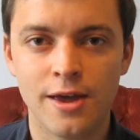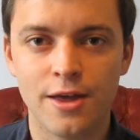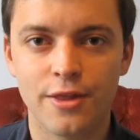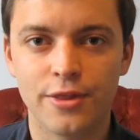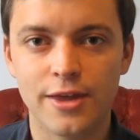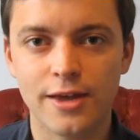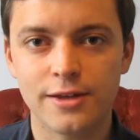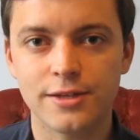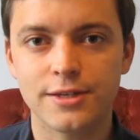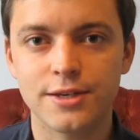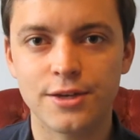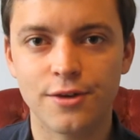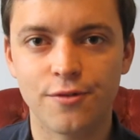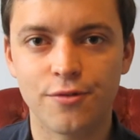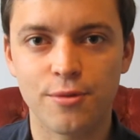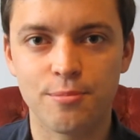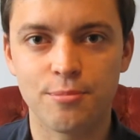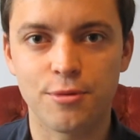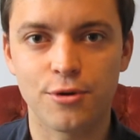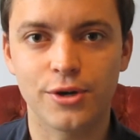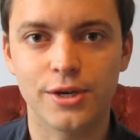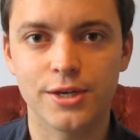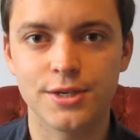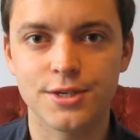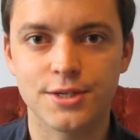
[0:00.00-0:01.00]
The ending of the
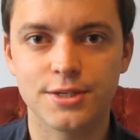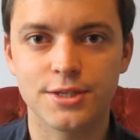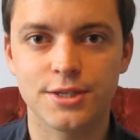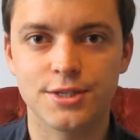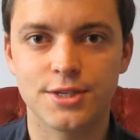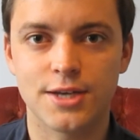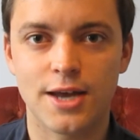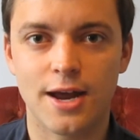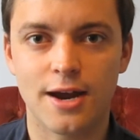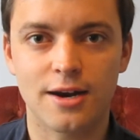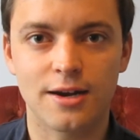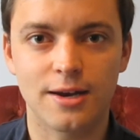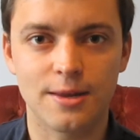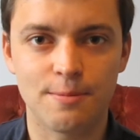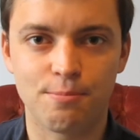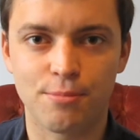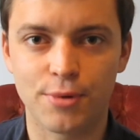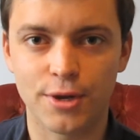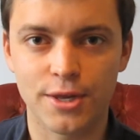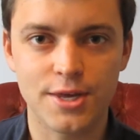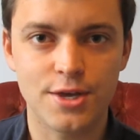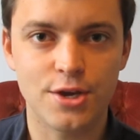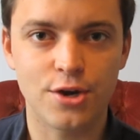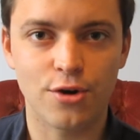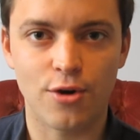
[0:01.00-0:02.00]
book isn't exactly
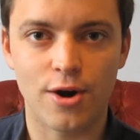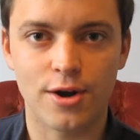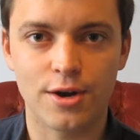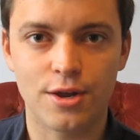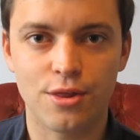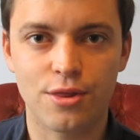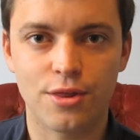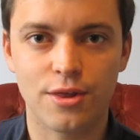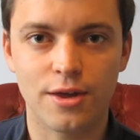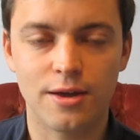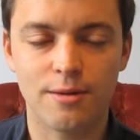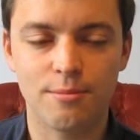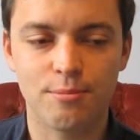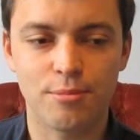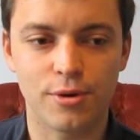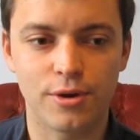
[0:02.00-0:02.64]
bleak or anything,